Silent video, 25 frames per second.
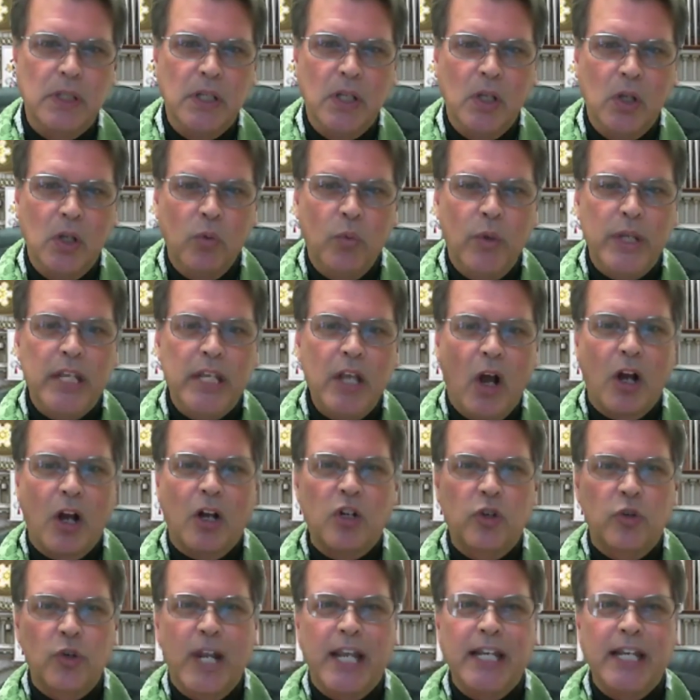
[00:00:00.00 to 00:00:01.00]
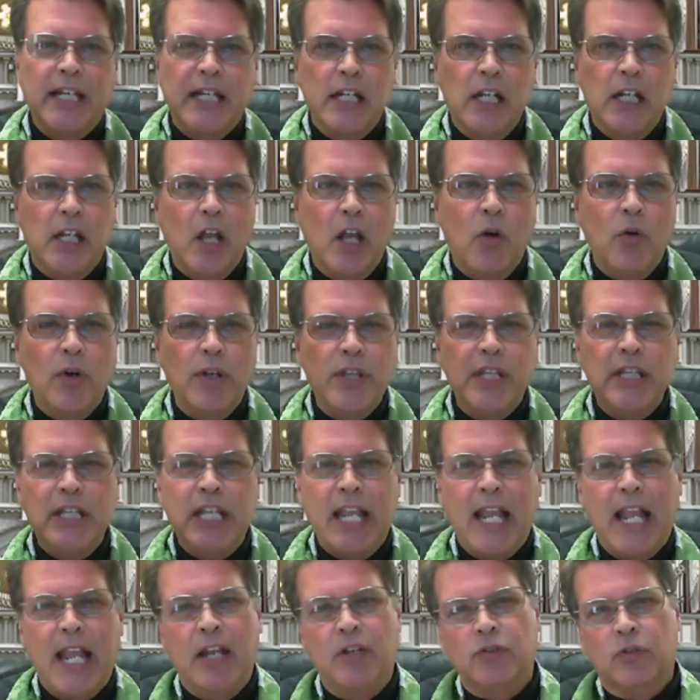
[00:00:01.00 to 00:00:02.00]
We are created lower than the
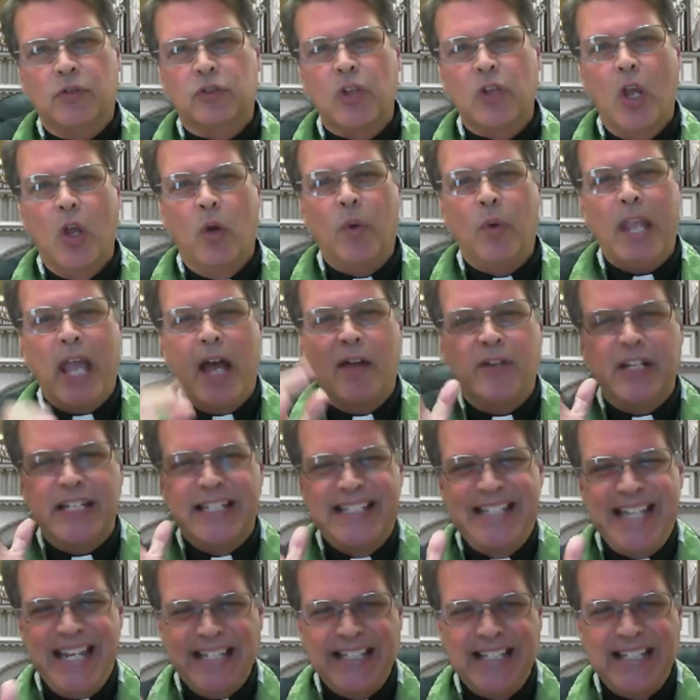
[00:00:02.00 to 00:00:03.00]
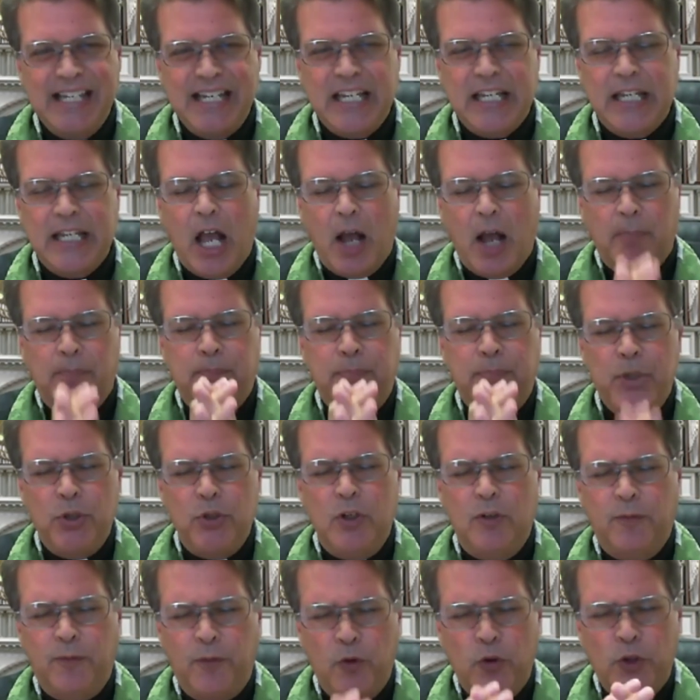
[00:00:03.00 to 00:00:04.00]
angels. We have a dignity, a
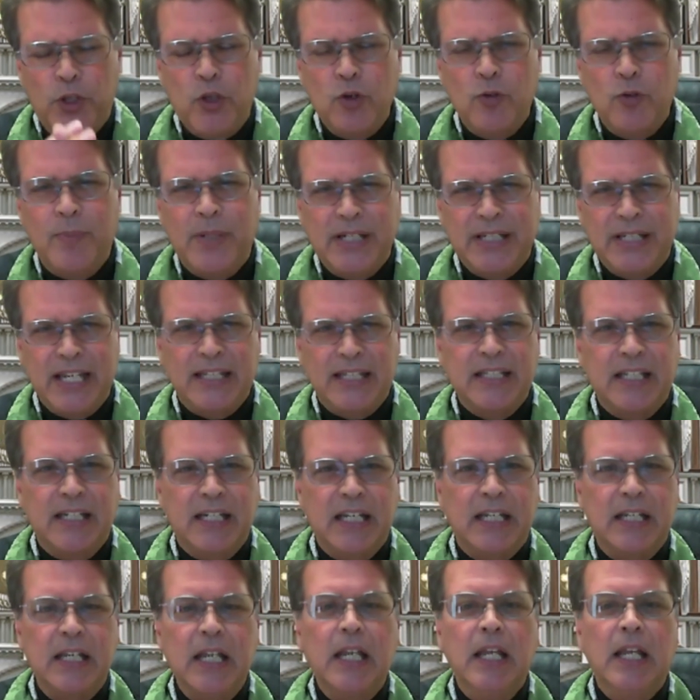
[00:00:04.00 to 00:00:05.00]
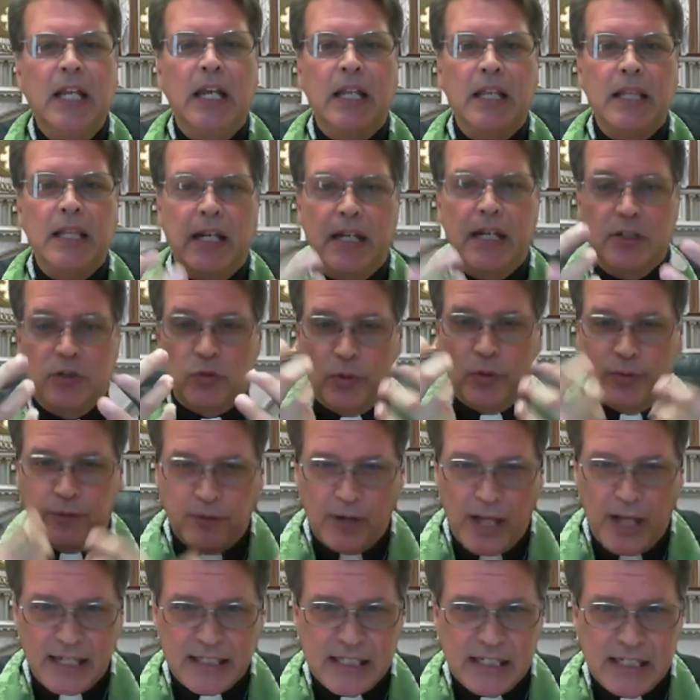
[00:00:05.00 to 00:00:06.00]
beautiful human dignity that is
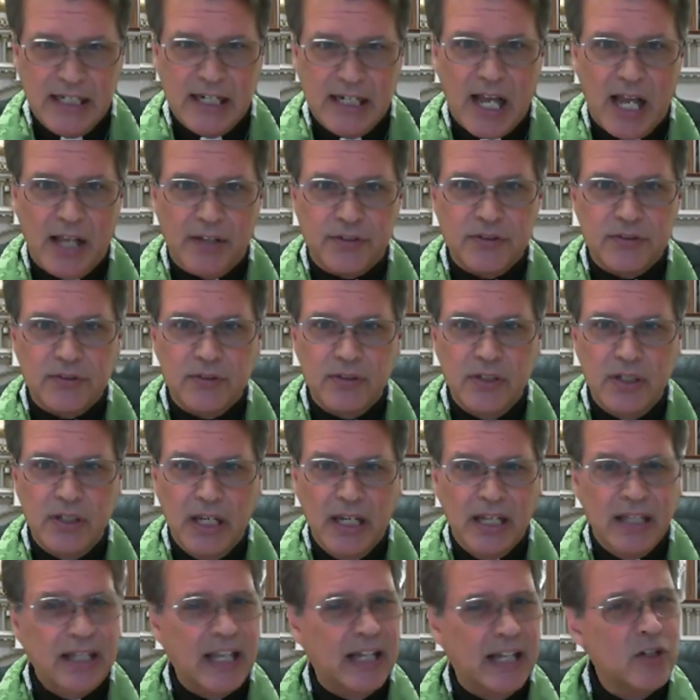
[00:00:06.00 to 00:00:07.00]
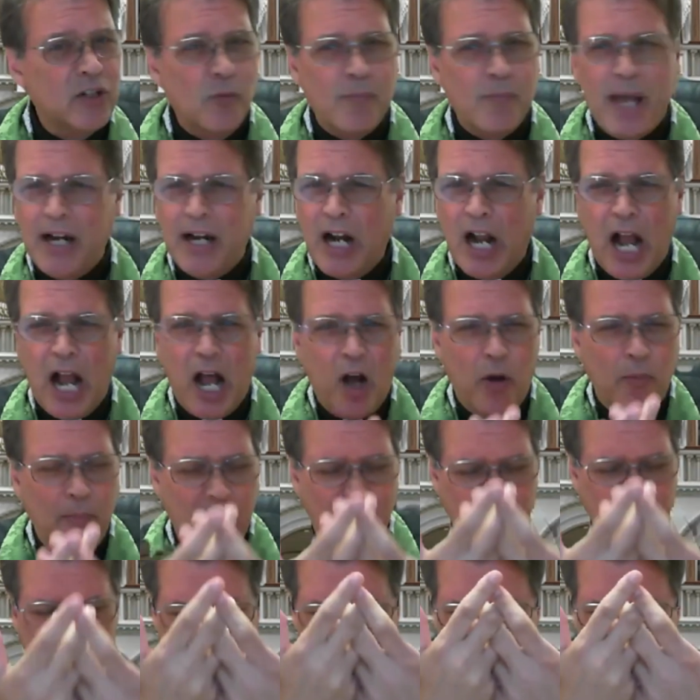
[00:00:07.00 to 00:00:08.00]
reflected in us, that no matter how
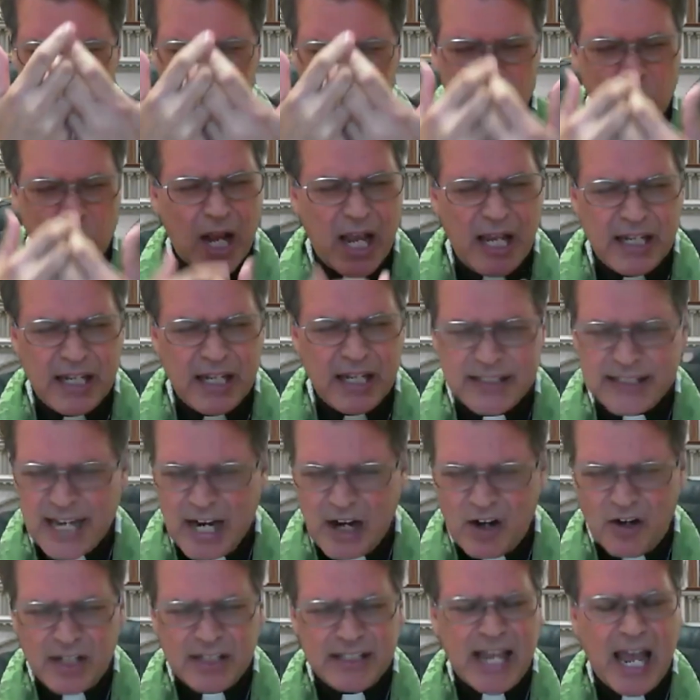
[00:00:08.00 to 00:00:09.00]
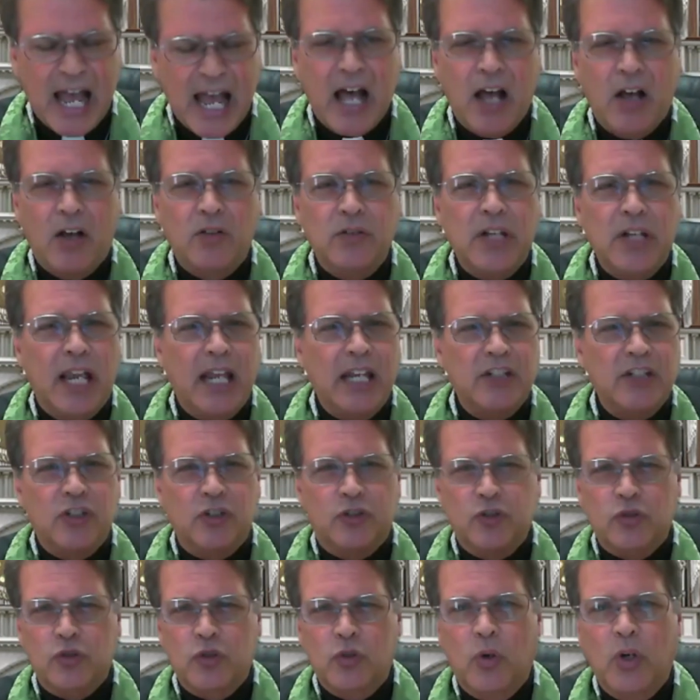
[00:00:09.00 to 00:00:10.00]
much we try and tear it down and
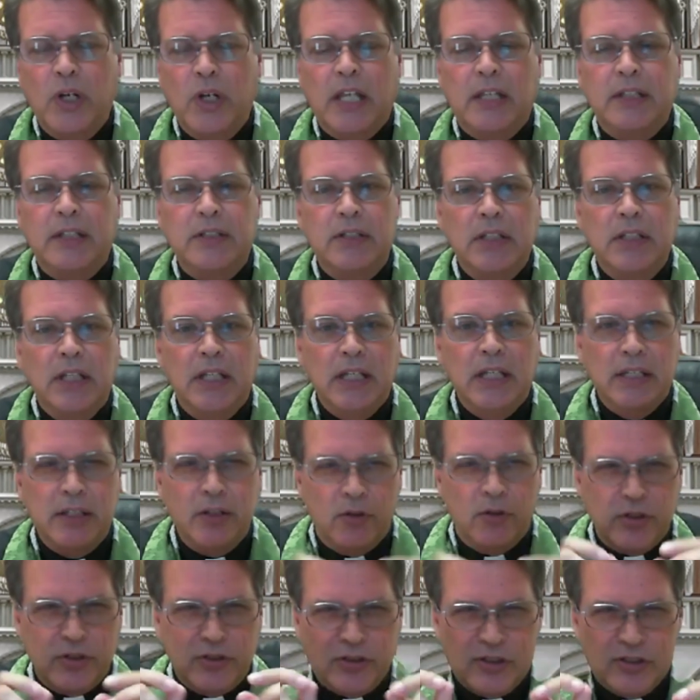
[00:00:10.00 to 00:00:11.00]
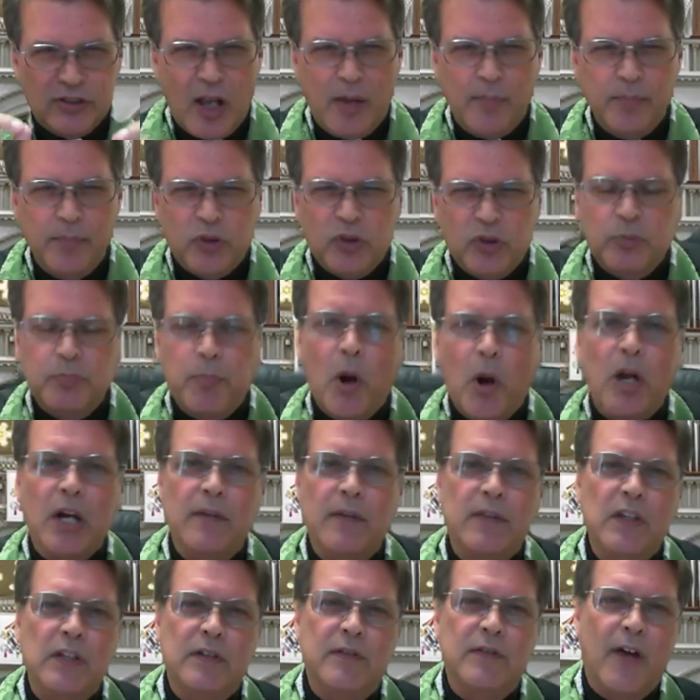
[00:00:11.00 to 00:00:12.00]
destroy it, there is some spark of
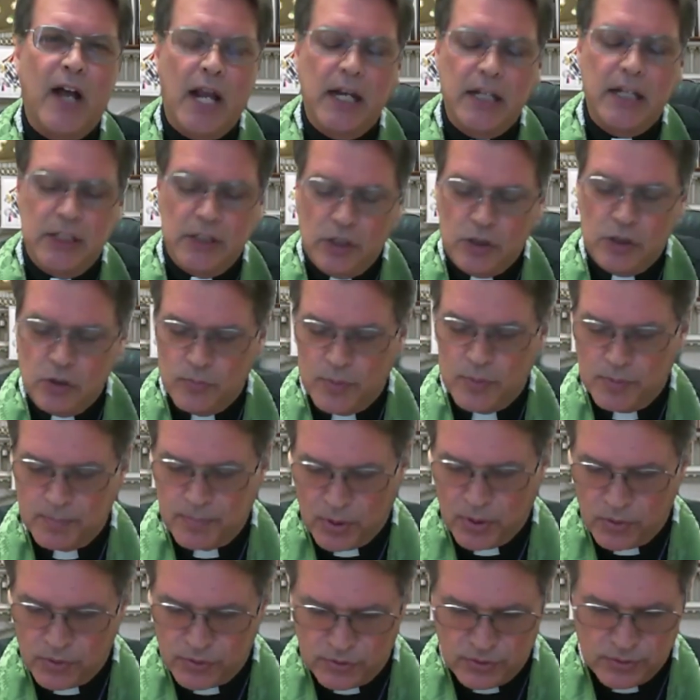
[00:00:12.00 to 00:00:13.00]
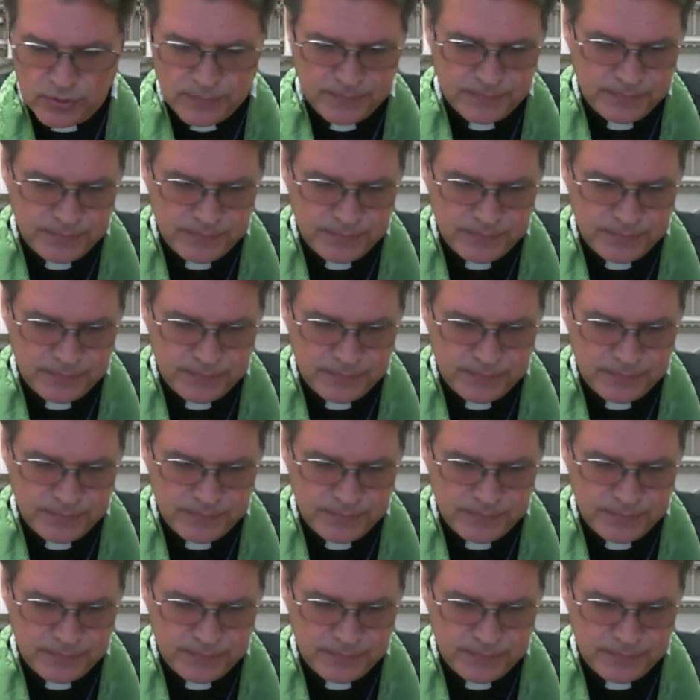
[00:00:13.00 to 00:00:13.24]
the divine in the human person,